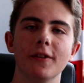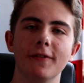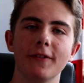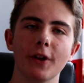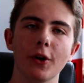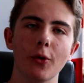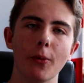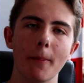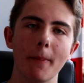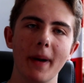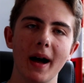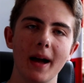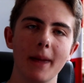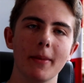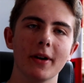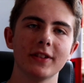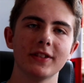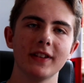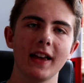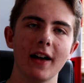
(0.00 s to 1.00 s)
a film by
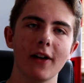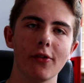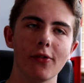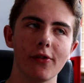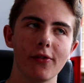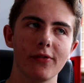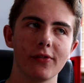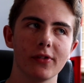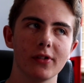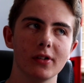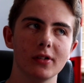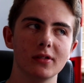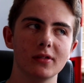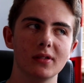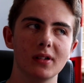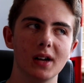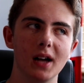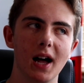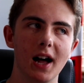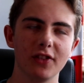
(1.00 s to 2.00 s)
myself,
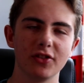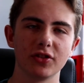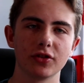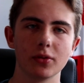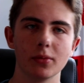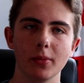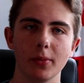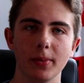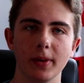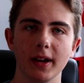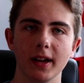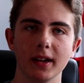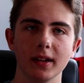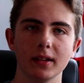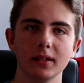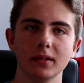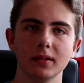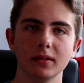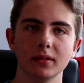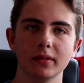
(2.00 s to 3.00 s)
I'll just come up
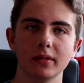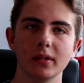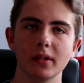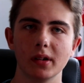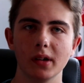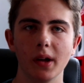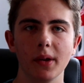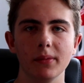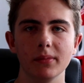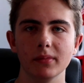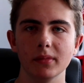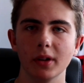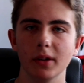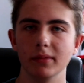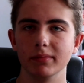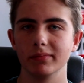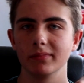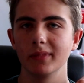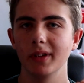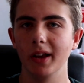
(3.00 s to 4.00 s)
here
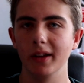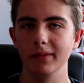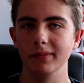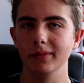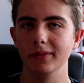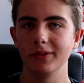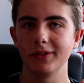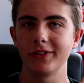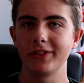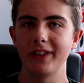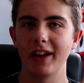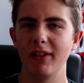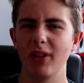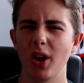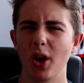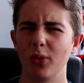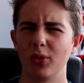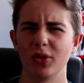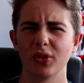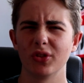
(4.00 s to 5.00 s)
and
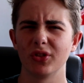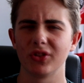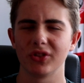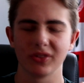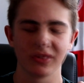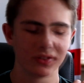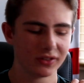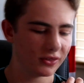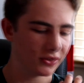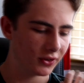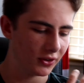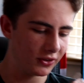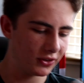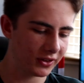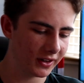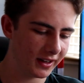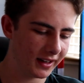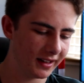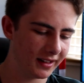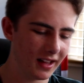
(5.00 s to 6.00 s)
stereo does sort of
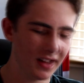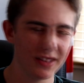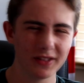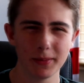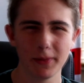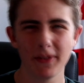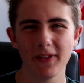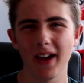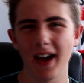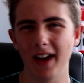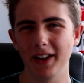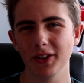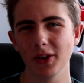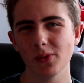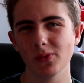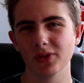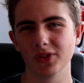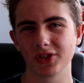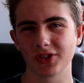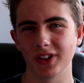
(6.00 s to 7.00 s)
thing. And to be fair, I
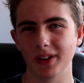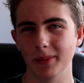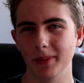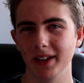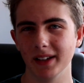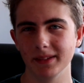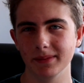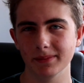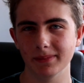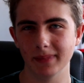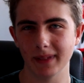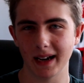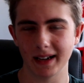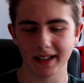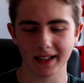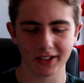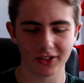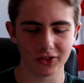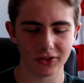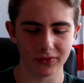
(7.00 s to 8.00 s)
don't watch that many mad
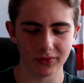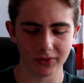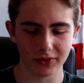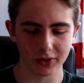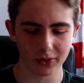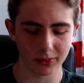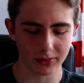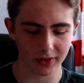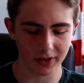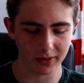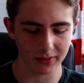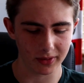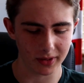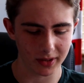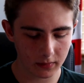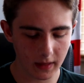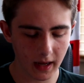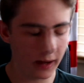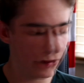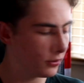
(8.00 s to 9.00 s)
action films
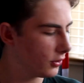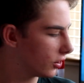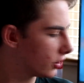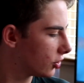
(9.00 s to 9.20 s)
anyway. Now the